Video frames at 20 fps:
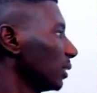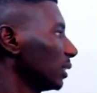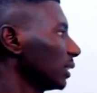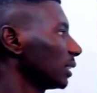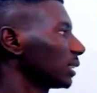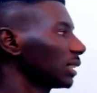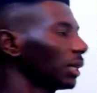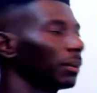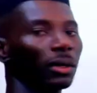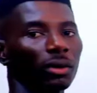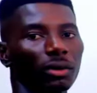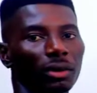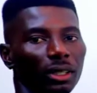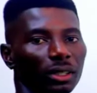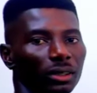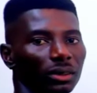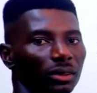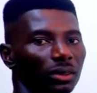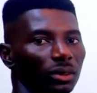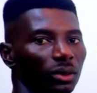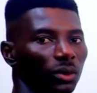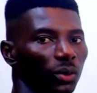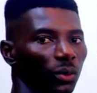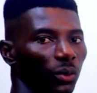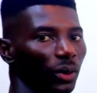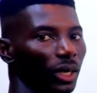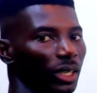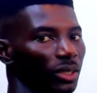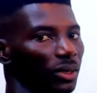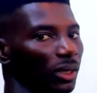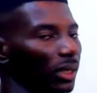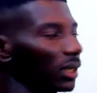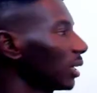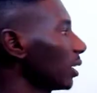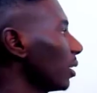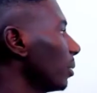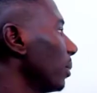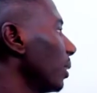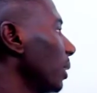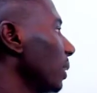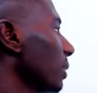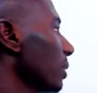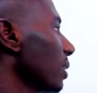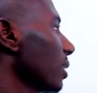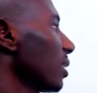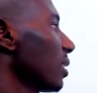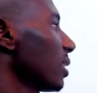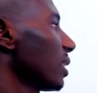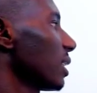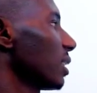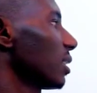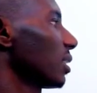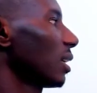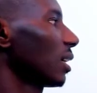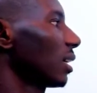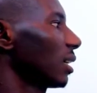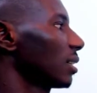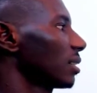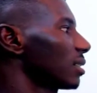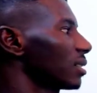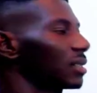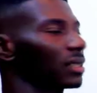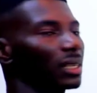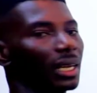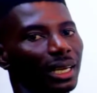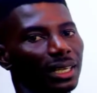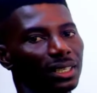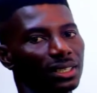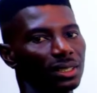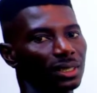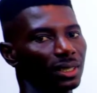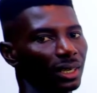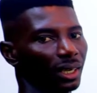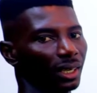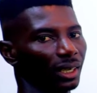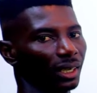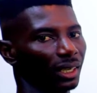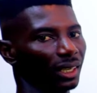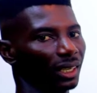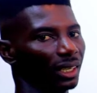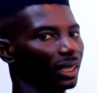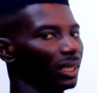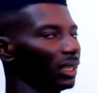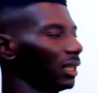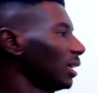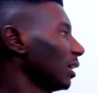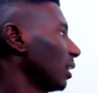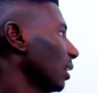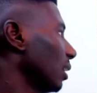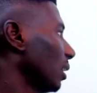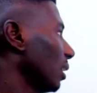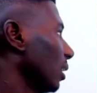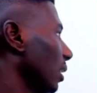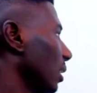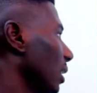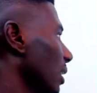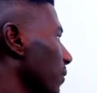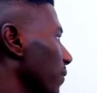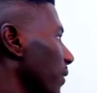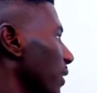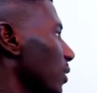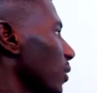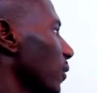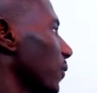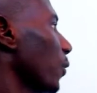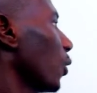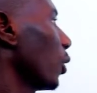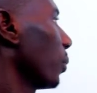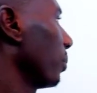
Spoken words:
this time around, we are talking about stress and strain. Now, let's first of all